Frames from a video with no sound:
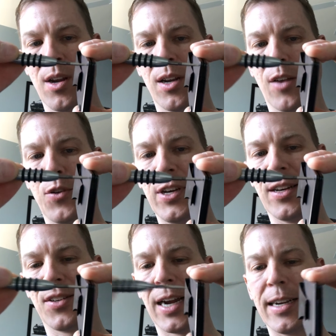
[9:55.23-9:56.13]
If you need to
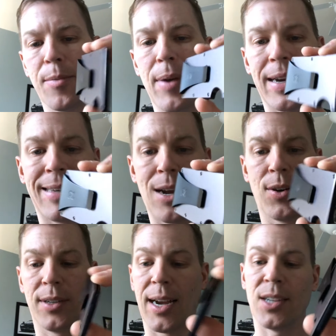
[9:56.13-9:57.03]
tighten them back
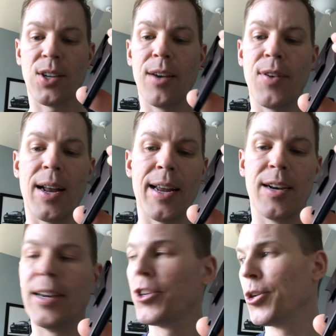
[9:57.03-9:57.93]
down. Guys, I have not had
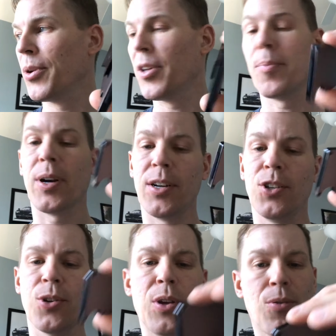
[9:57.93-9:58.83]
an issue with it, but it
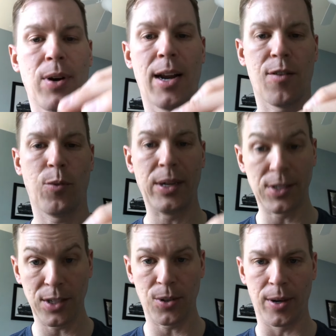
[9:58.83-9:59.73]
is only 3.5 weeks
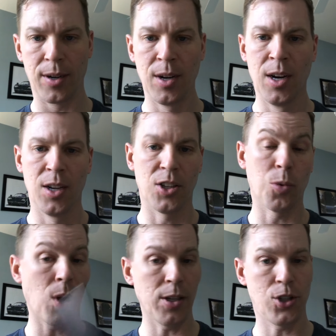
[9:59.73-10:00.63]
into it. This
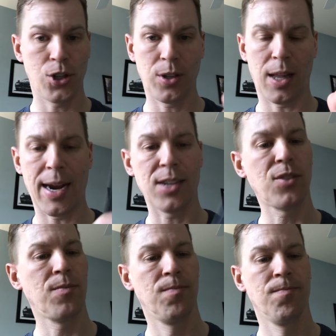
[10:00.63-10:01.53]
wallet should last
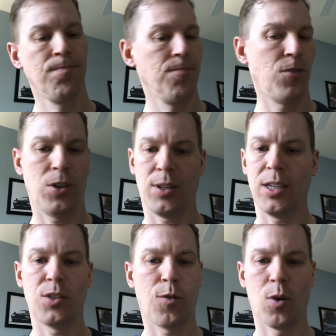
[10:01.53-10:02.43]
for at
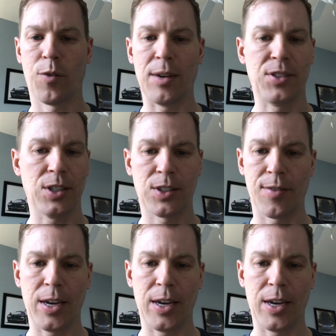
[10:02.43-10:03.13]
least 4, 5, 6, 7,